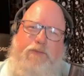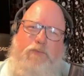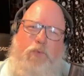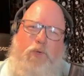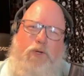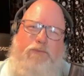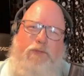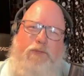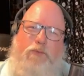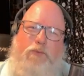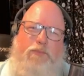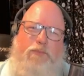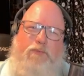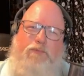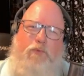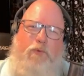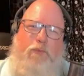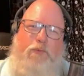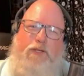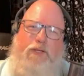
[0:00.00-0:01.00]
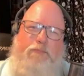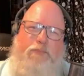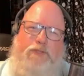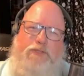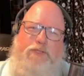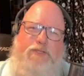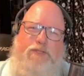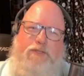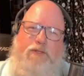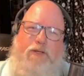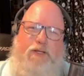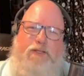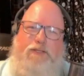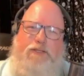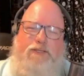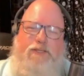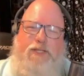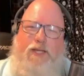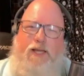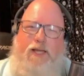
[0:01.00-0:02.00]
where they were performing a bunch of
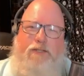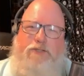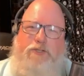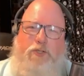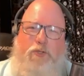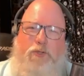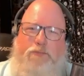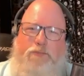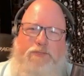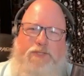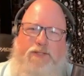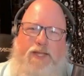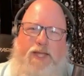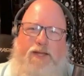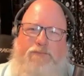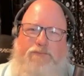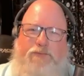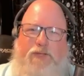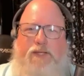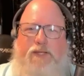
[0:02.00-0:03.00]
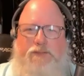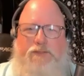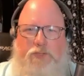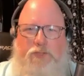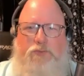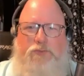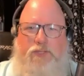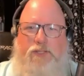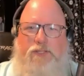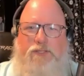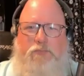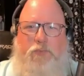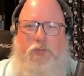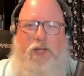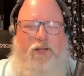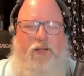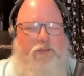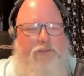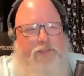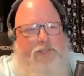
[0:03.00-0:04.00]
songs, and Todd showed up to that event and you did as
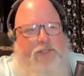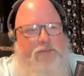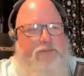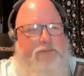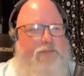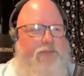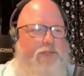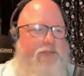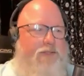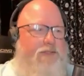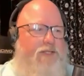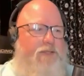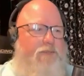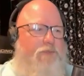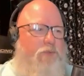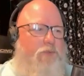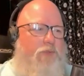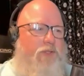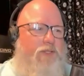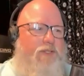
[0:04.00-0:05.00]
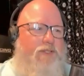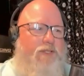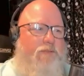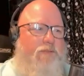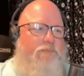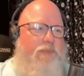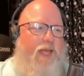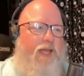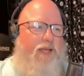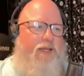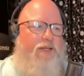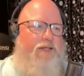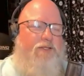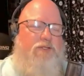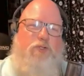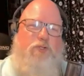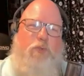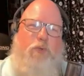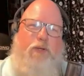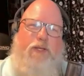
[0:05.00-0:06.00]
well. And he seemed to really sit back and
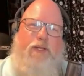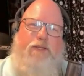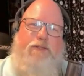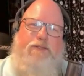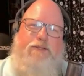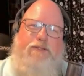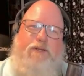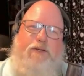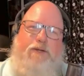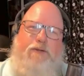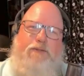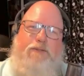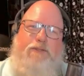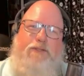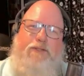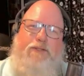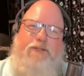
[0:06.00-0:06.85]
enjoy it. So